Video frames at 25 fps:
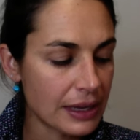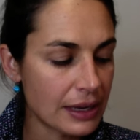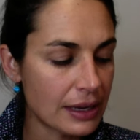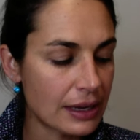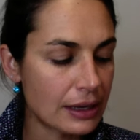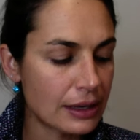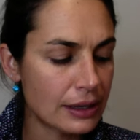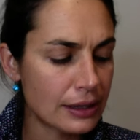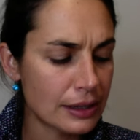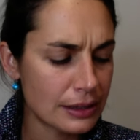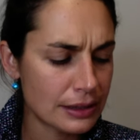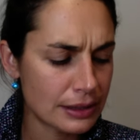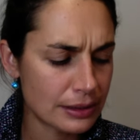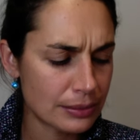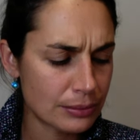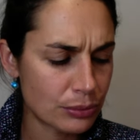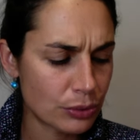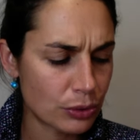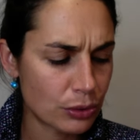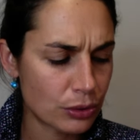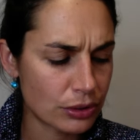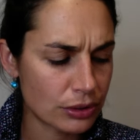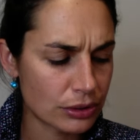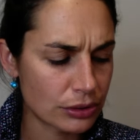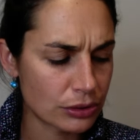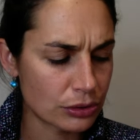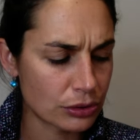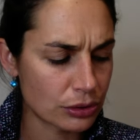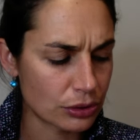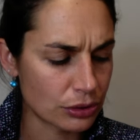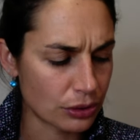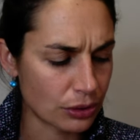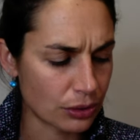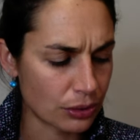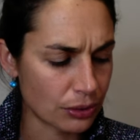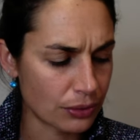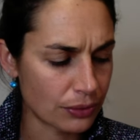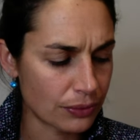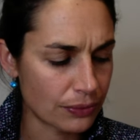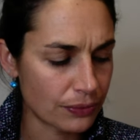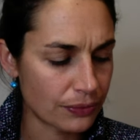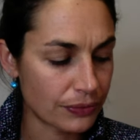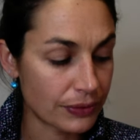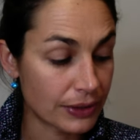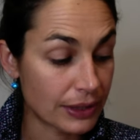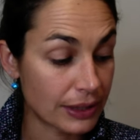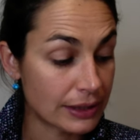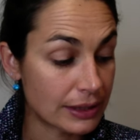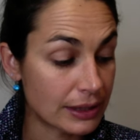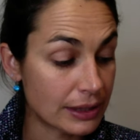It is important to know
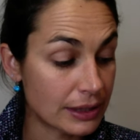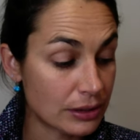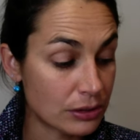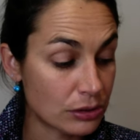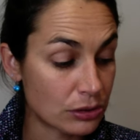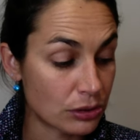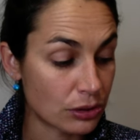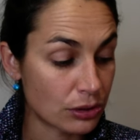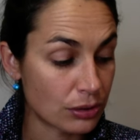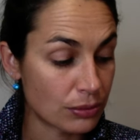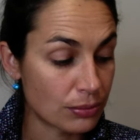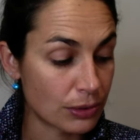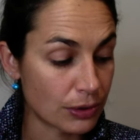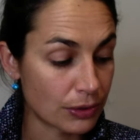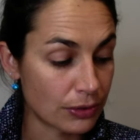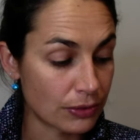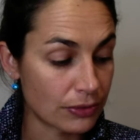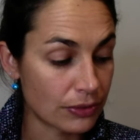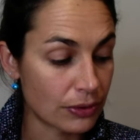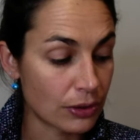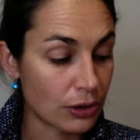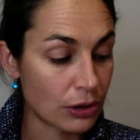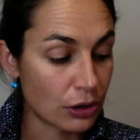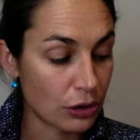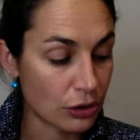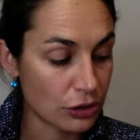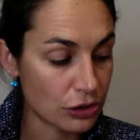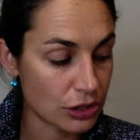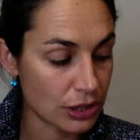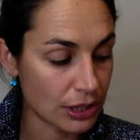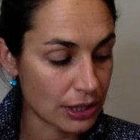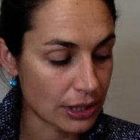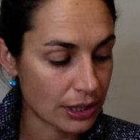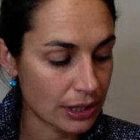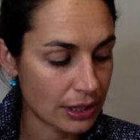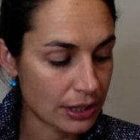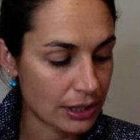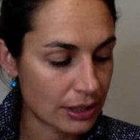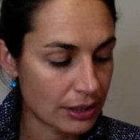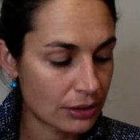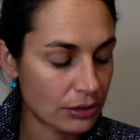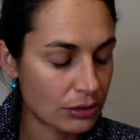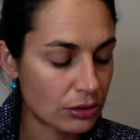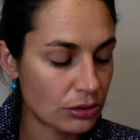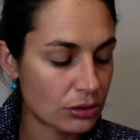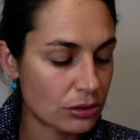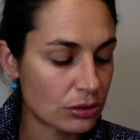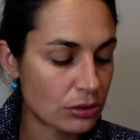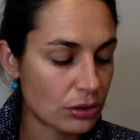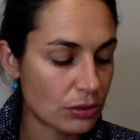that this term of logic
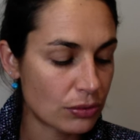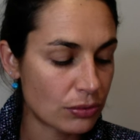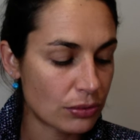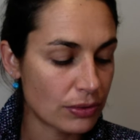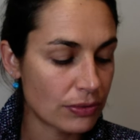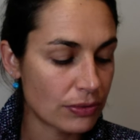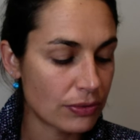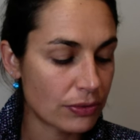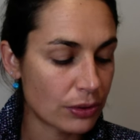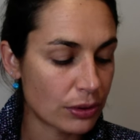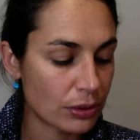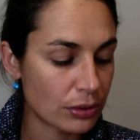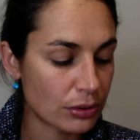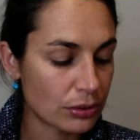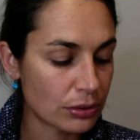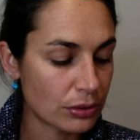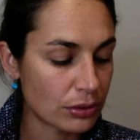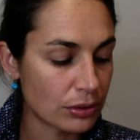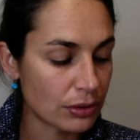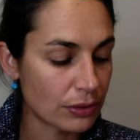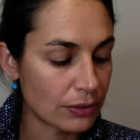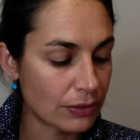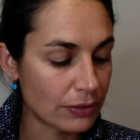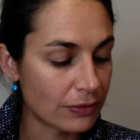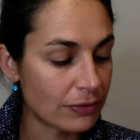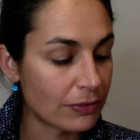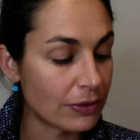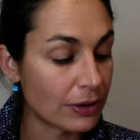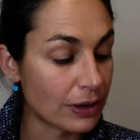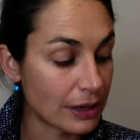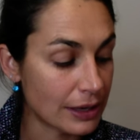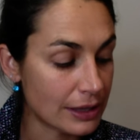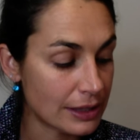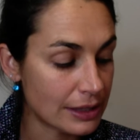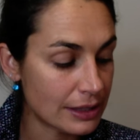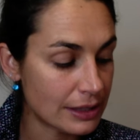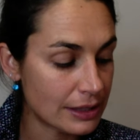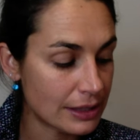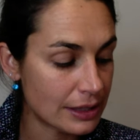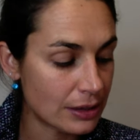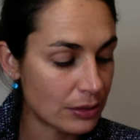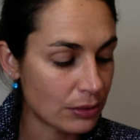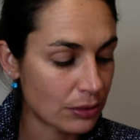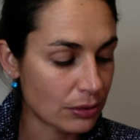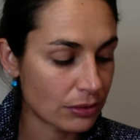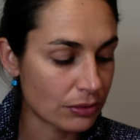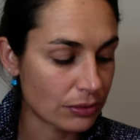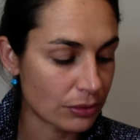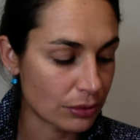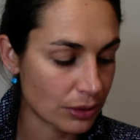does not refer to the validity
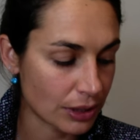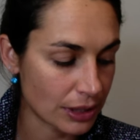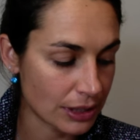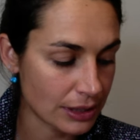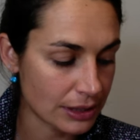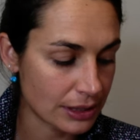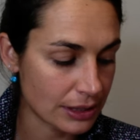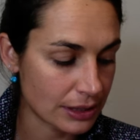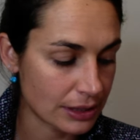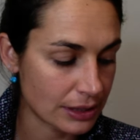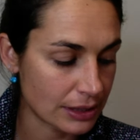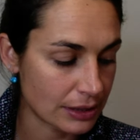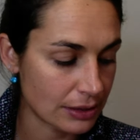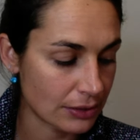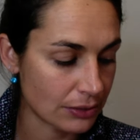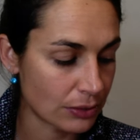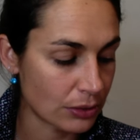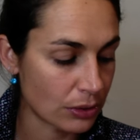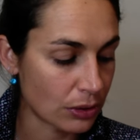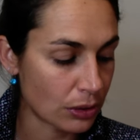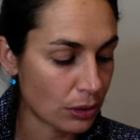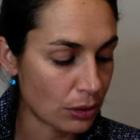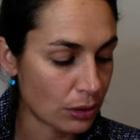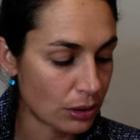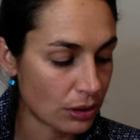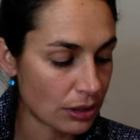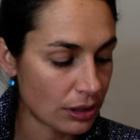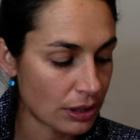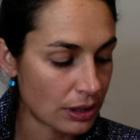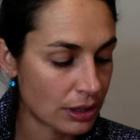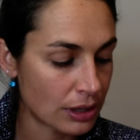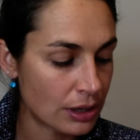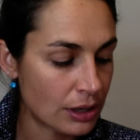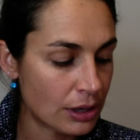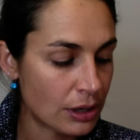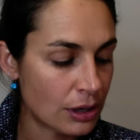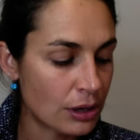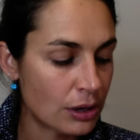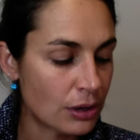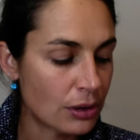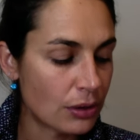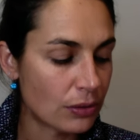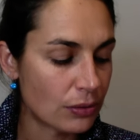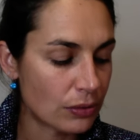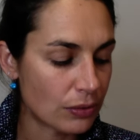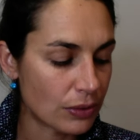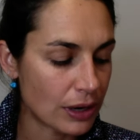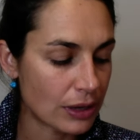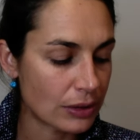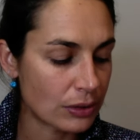or veracity of the thought,
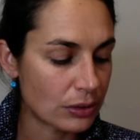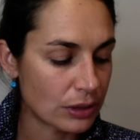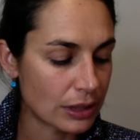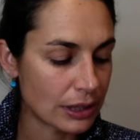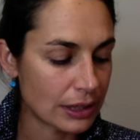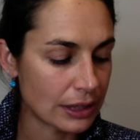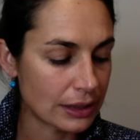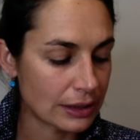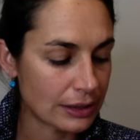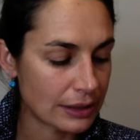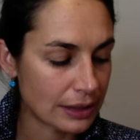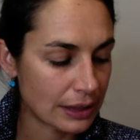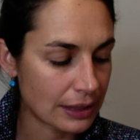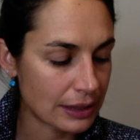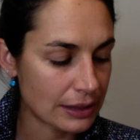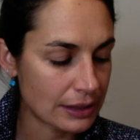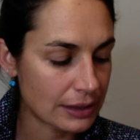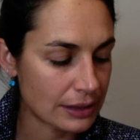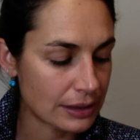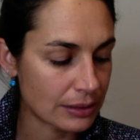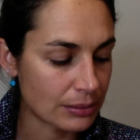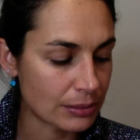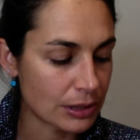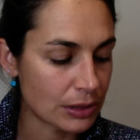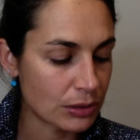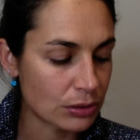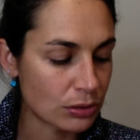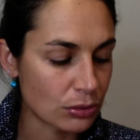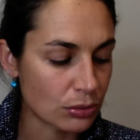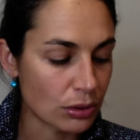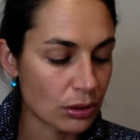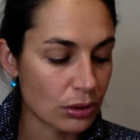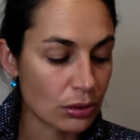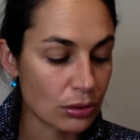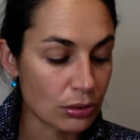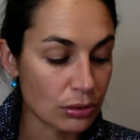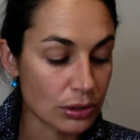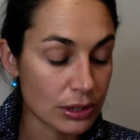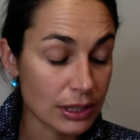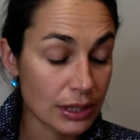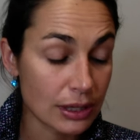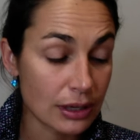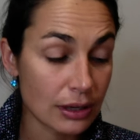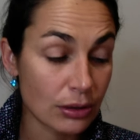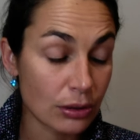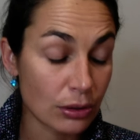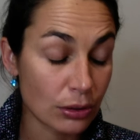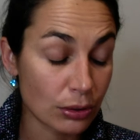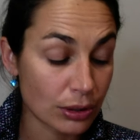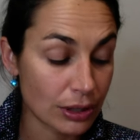rather that it takes them into a
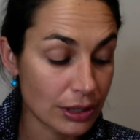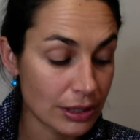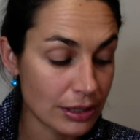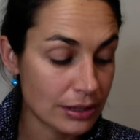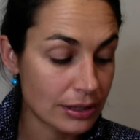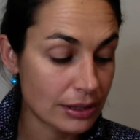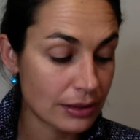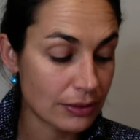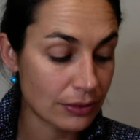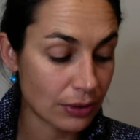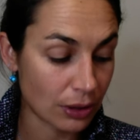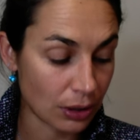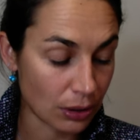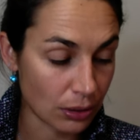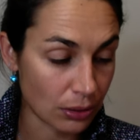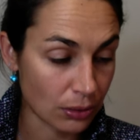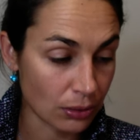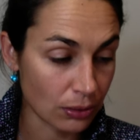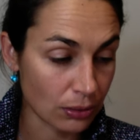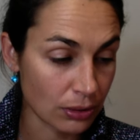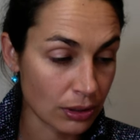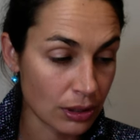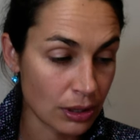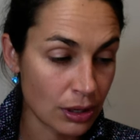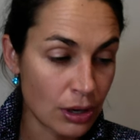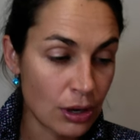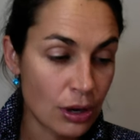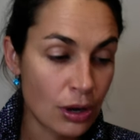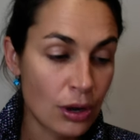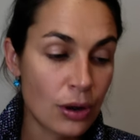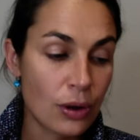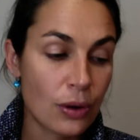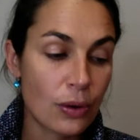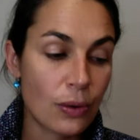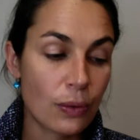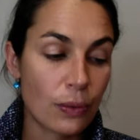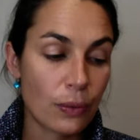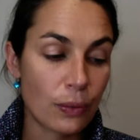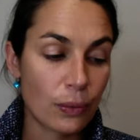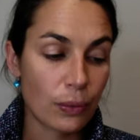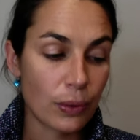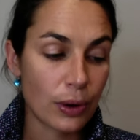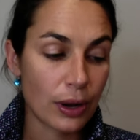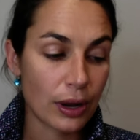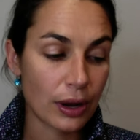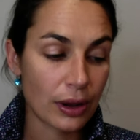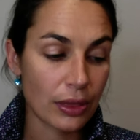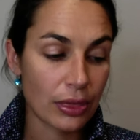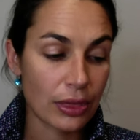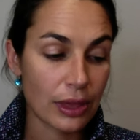cohesive whole,
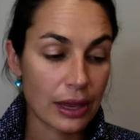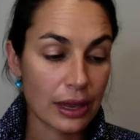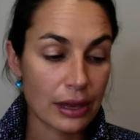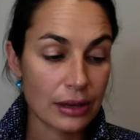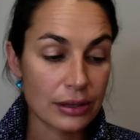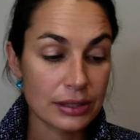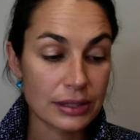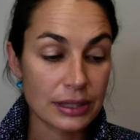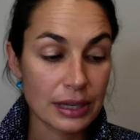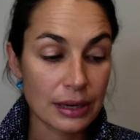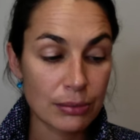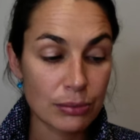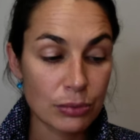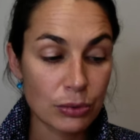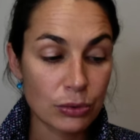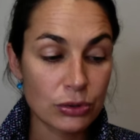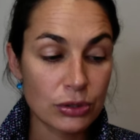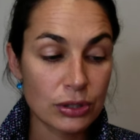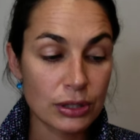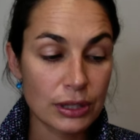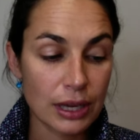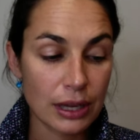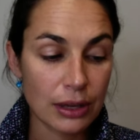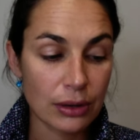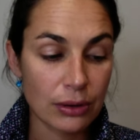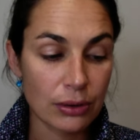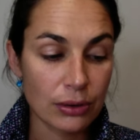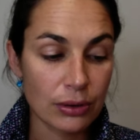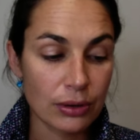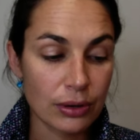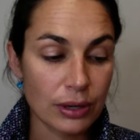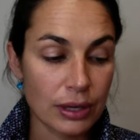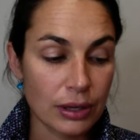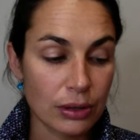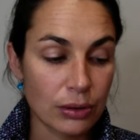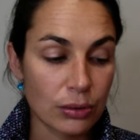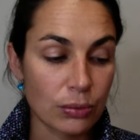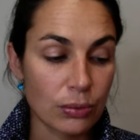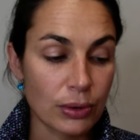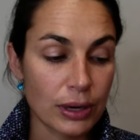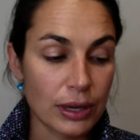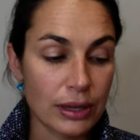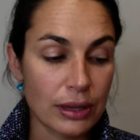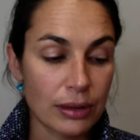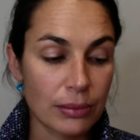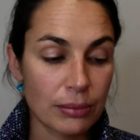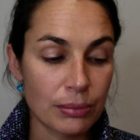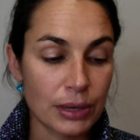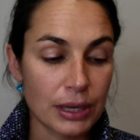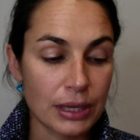where they assemble together in a way
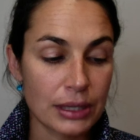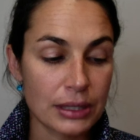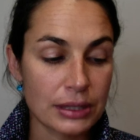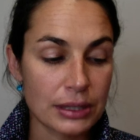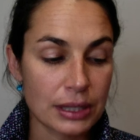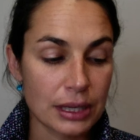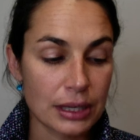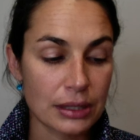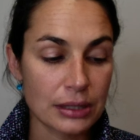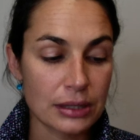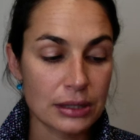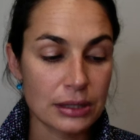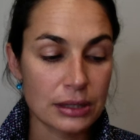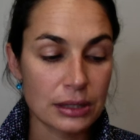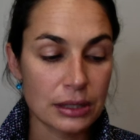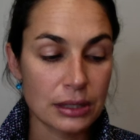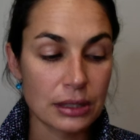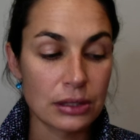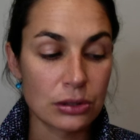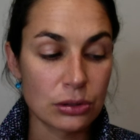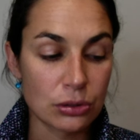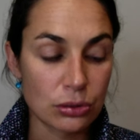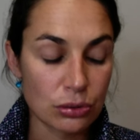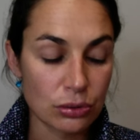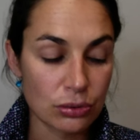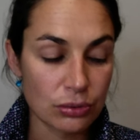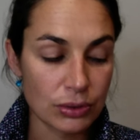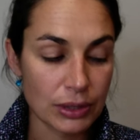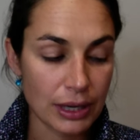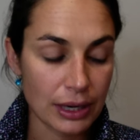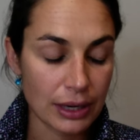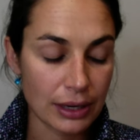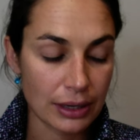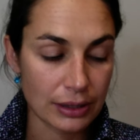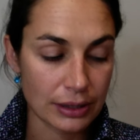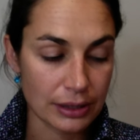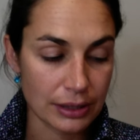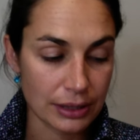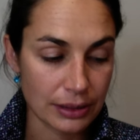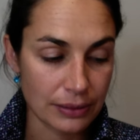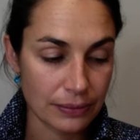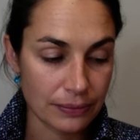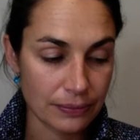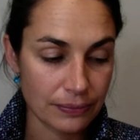that makes sense in your reality.